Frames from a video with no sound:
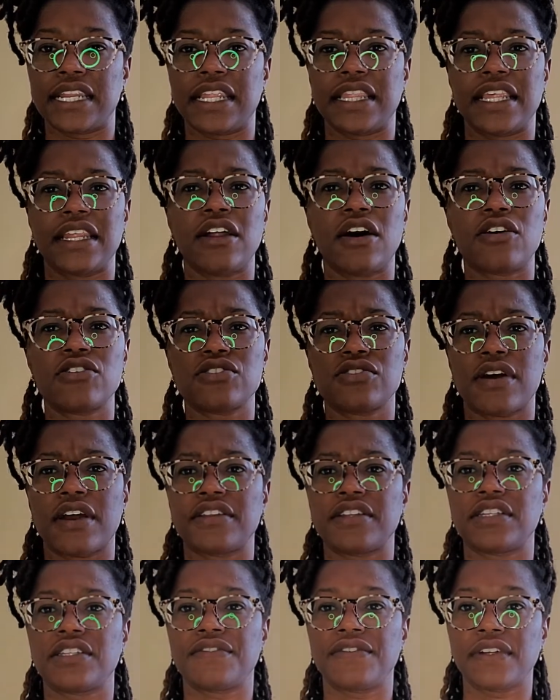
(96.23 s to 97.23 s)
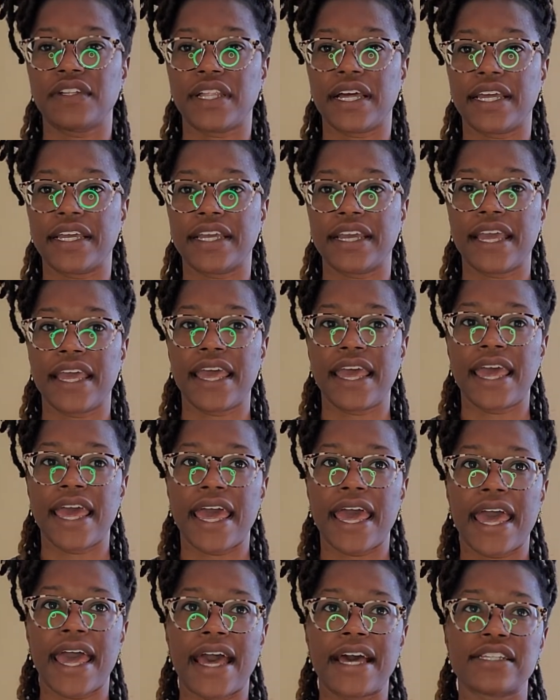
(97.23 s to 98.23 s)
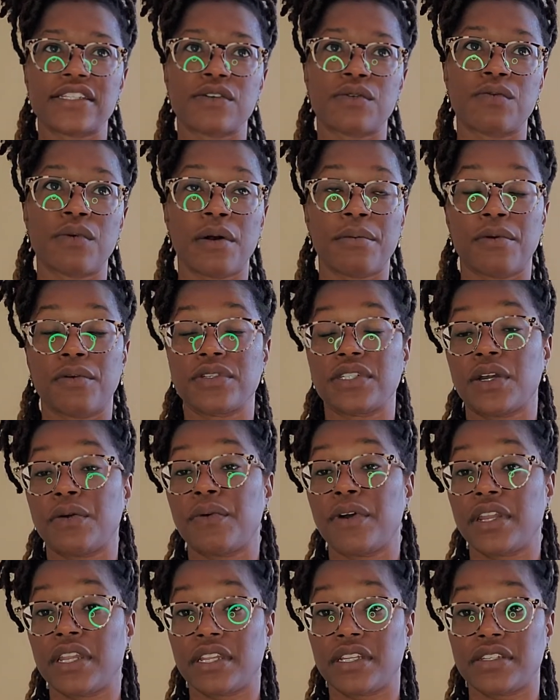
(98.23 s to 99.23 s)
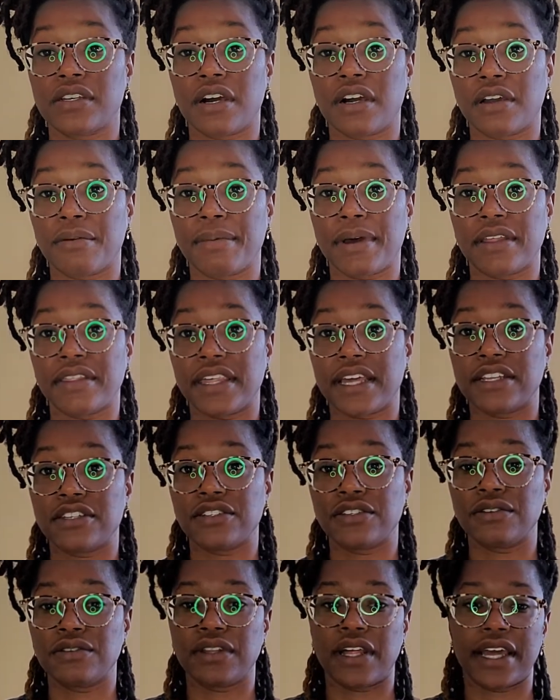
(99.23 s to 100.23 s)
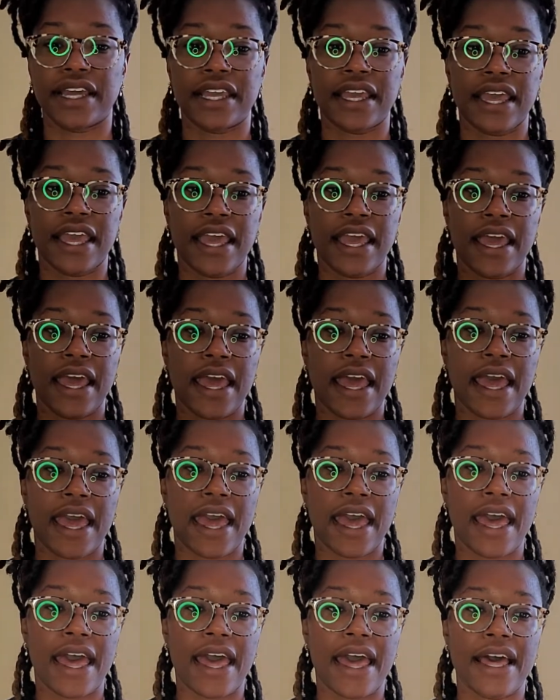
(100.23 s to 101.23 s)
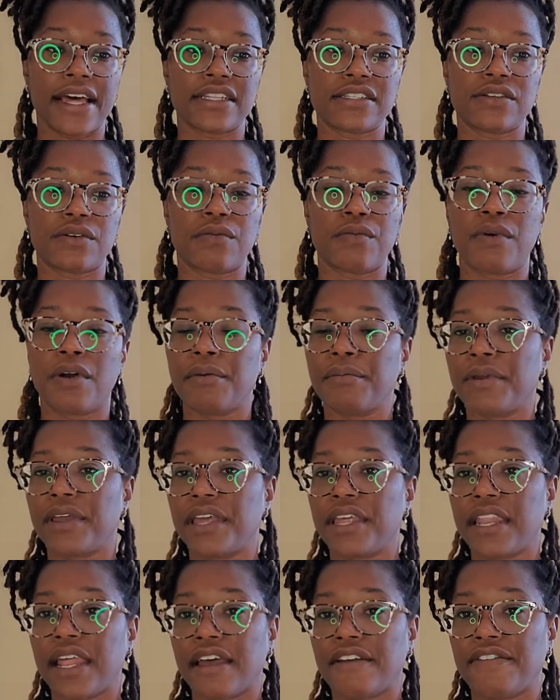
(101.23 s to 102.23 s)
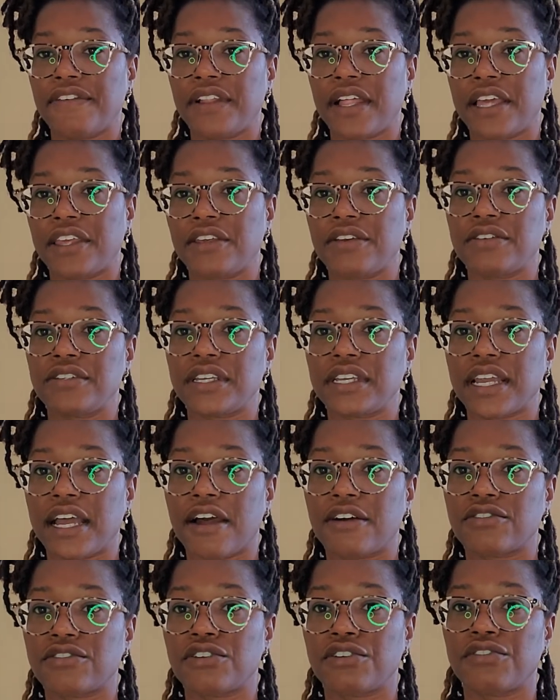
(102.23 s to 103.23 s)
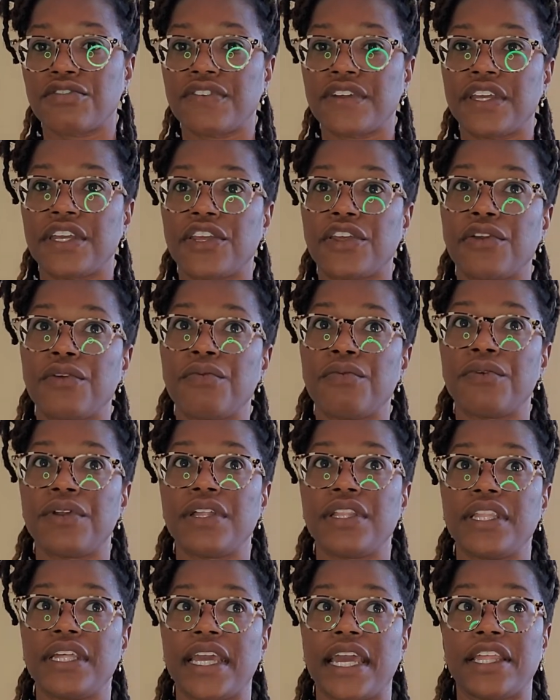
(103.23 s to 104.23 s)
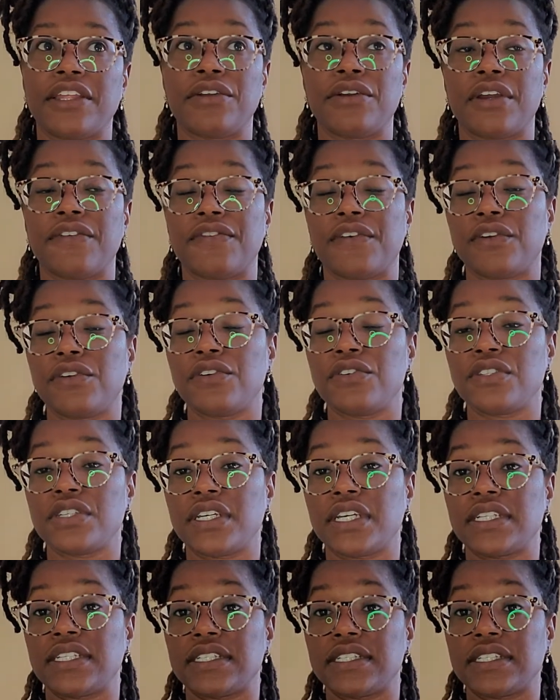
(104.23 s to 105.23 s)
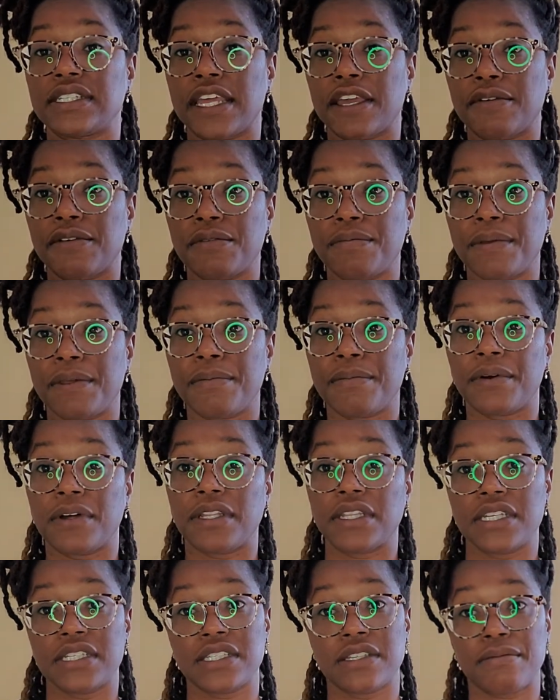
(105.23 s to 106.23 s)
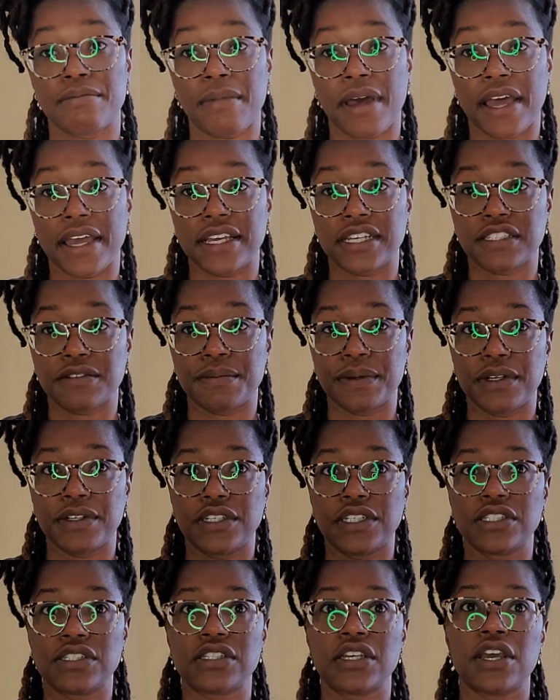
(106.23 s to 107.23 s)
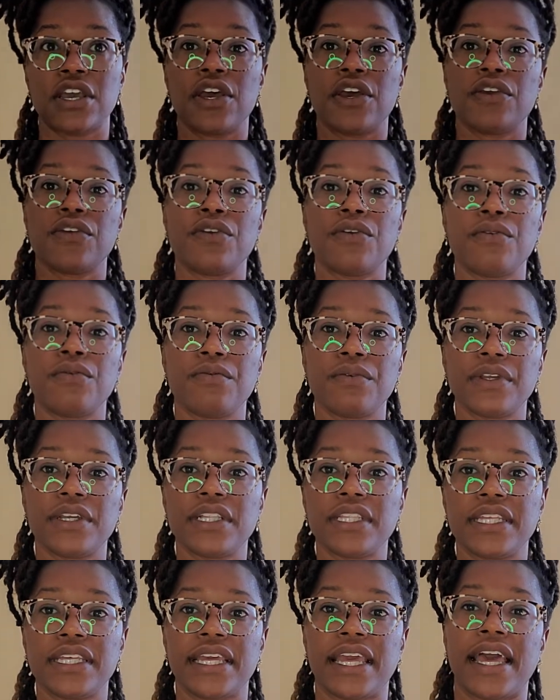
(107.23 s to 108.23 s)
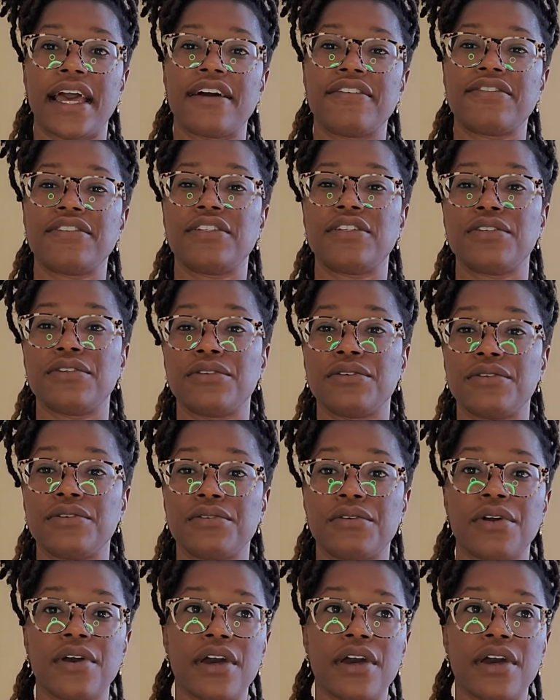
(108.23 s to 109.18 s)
And then also I just feel like as a woman, which I wanted to talk about that too, like as a woman, I feel like using couch surfing, you really, and if you're using it to stay with people, at least in my experience, you really have to